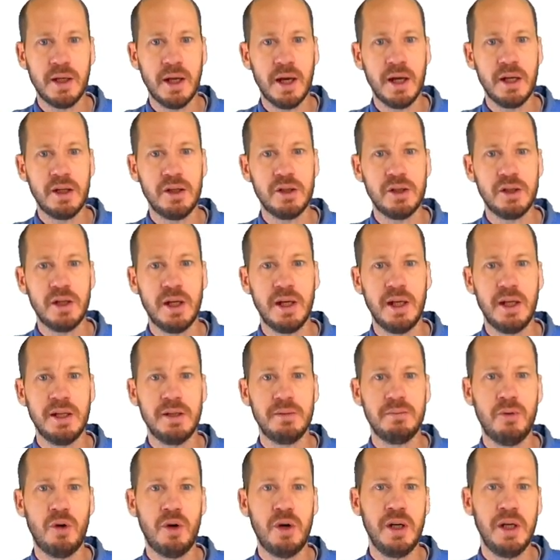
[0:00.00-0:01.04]
nitrogen
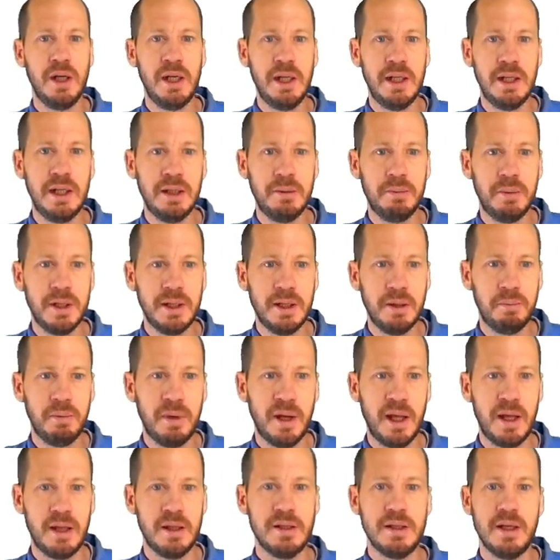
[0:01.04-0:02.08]
is more needed by the
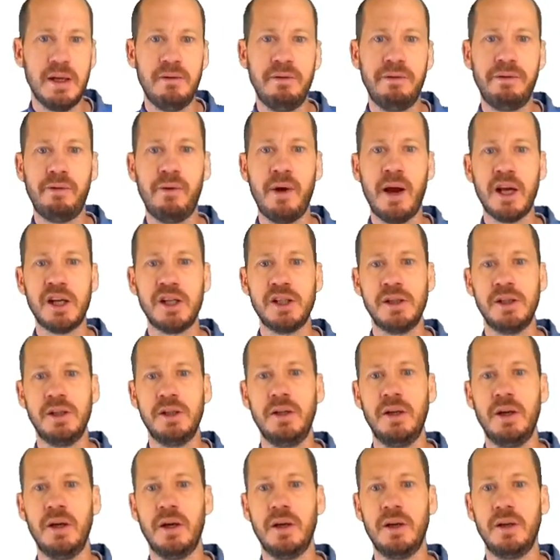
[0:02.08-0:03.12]
plants and
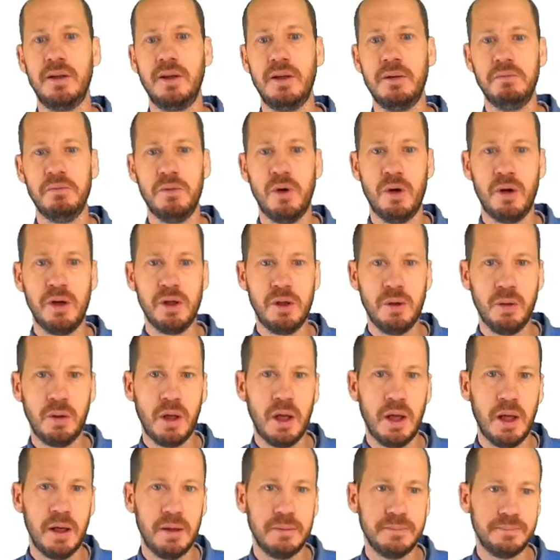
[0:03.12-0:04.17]
fraction the more you
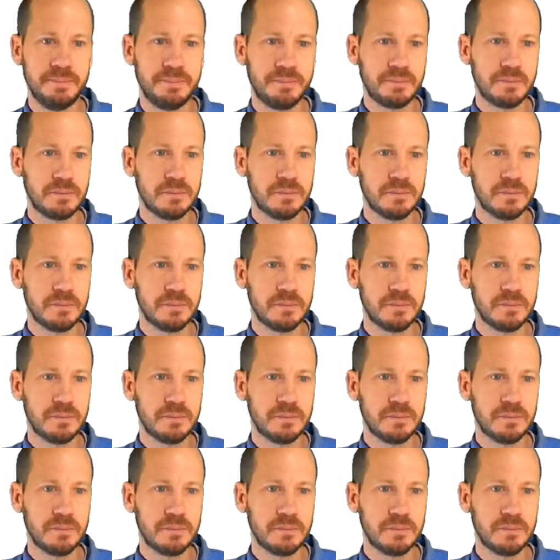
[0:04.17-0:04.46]
can.